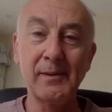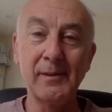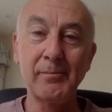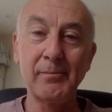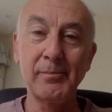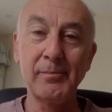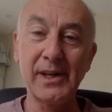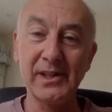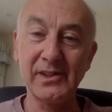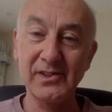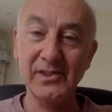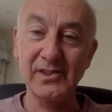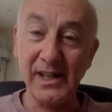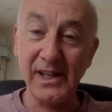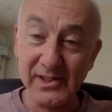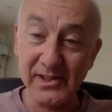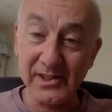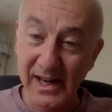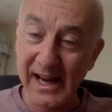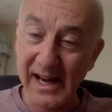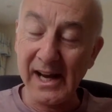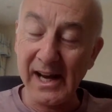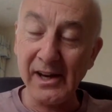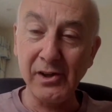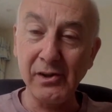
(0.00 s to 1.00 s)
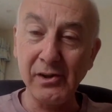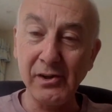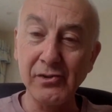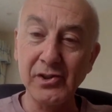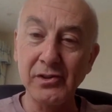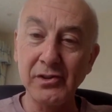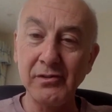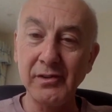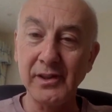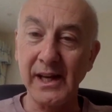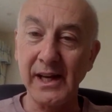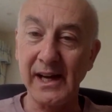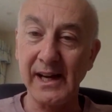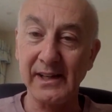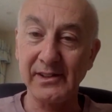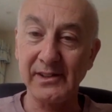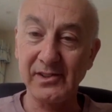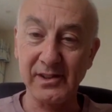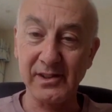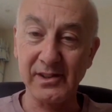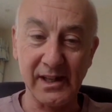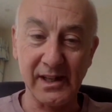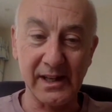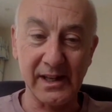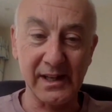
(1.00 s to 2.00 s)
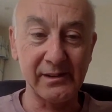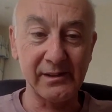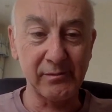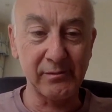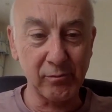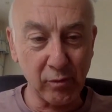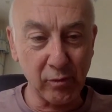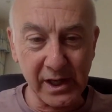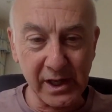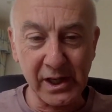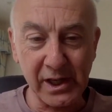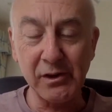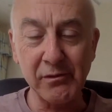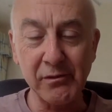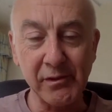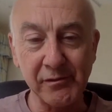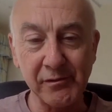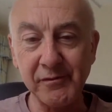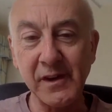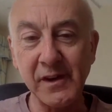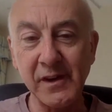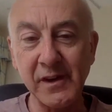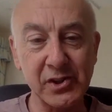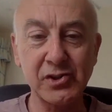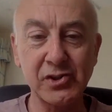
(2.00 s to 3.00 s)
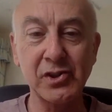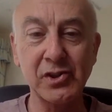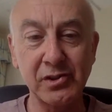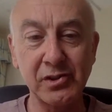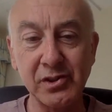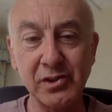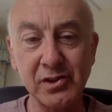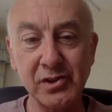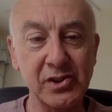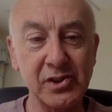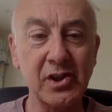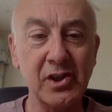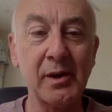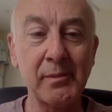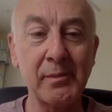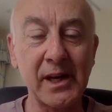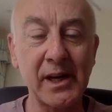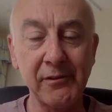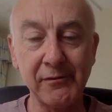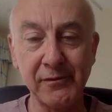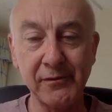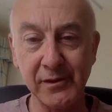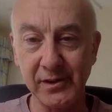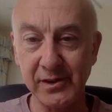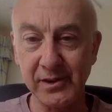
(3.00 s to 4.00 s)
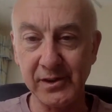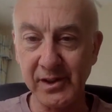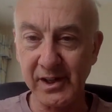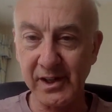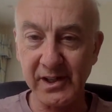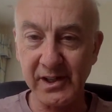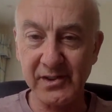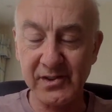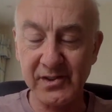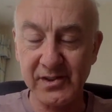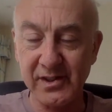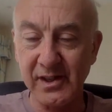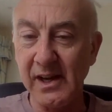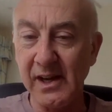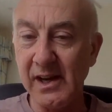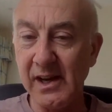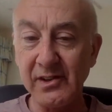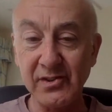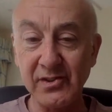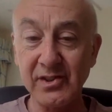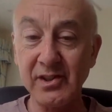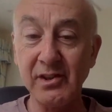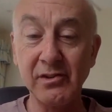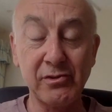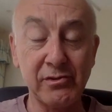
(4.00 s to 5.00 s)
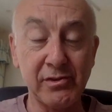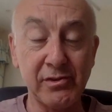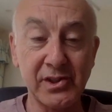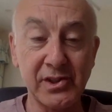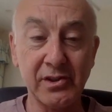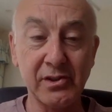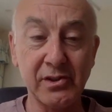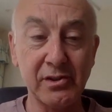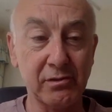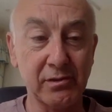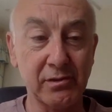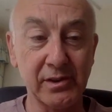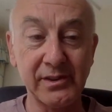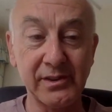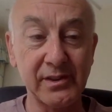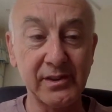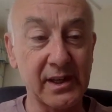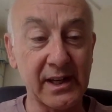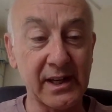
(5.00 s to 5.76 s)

But it's how you do that and where you invest your time and effort that is so critical.